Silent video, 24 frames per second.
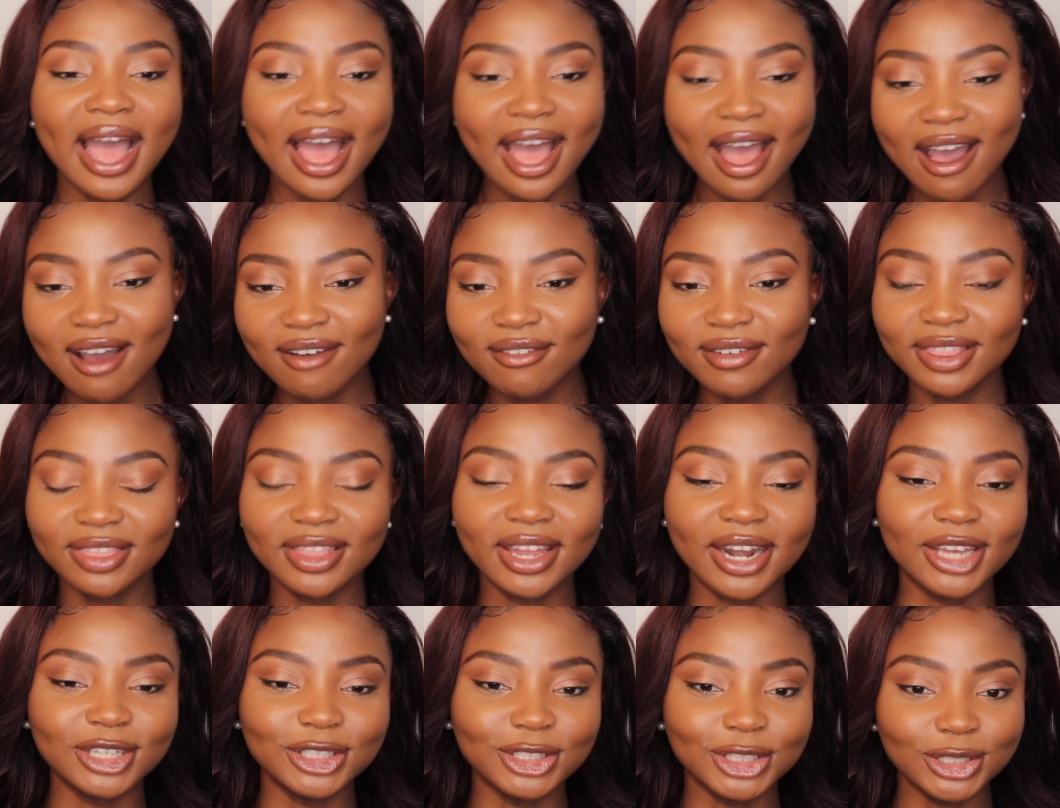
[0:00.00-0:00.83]
have and
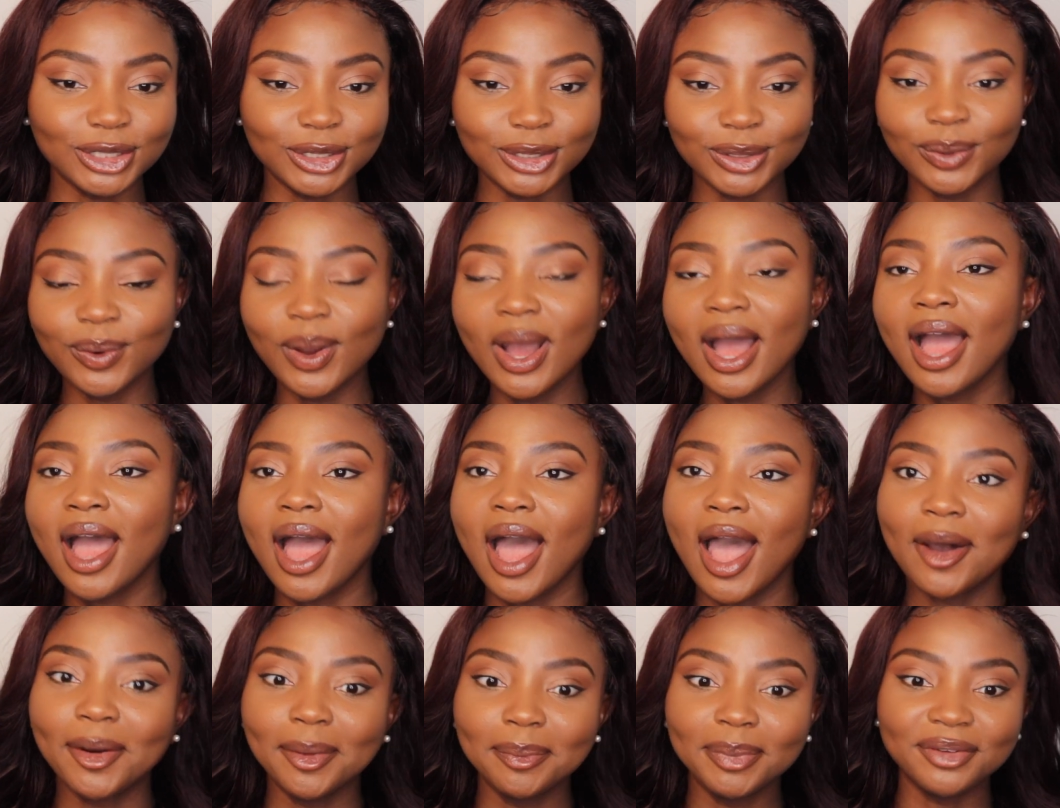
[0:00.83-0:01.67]
that I do,
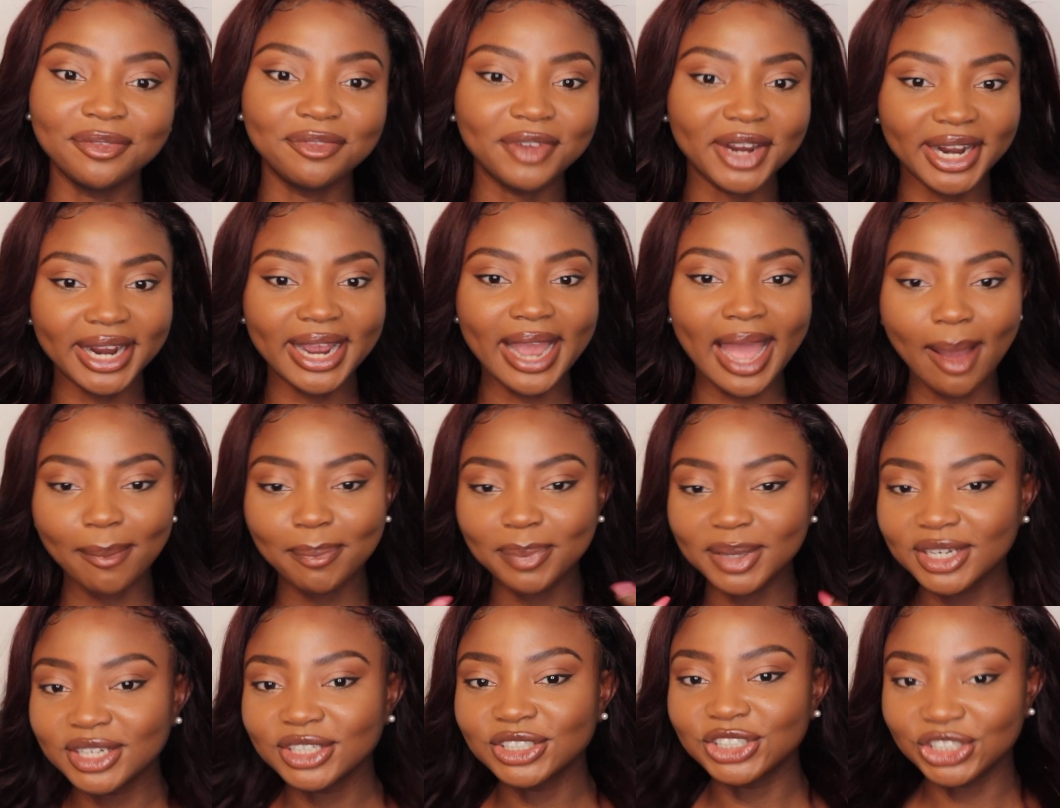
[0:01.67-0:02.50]
I will be very
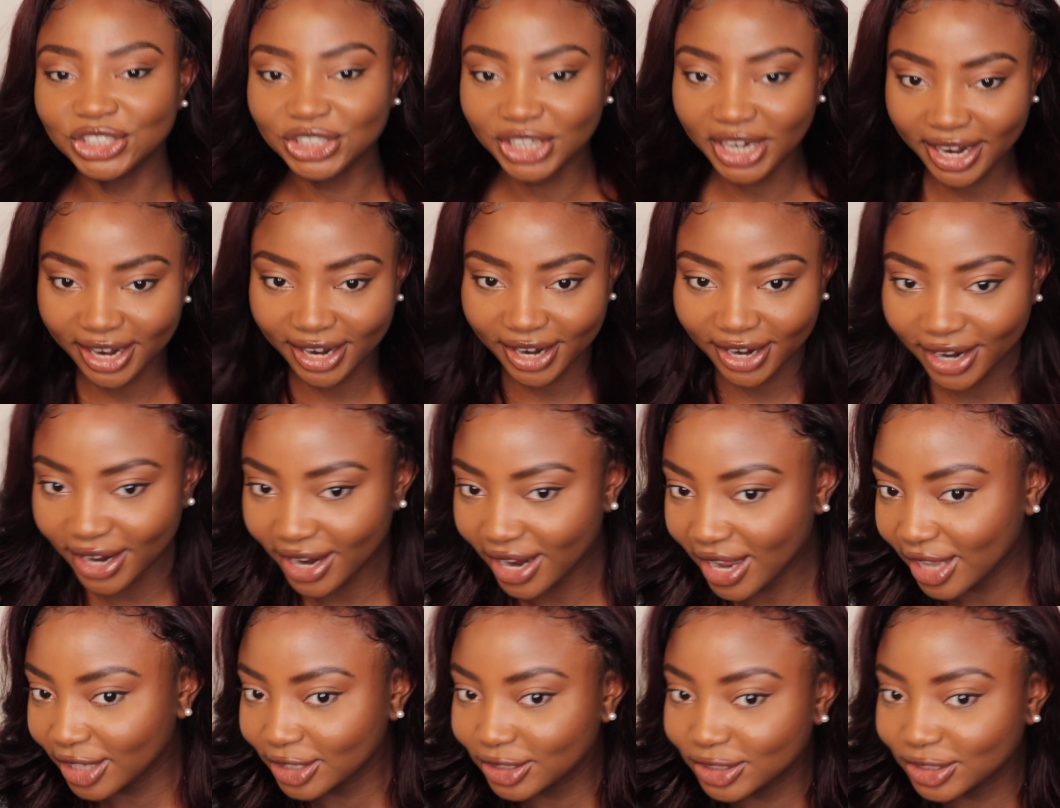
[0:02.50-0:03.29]
happy to share.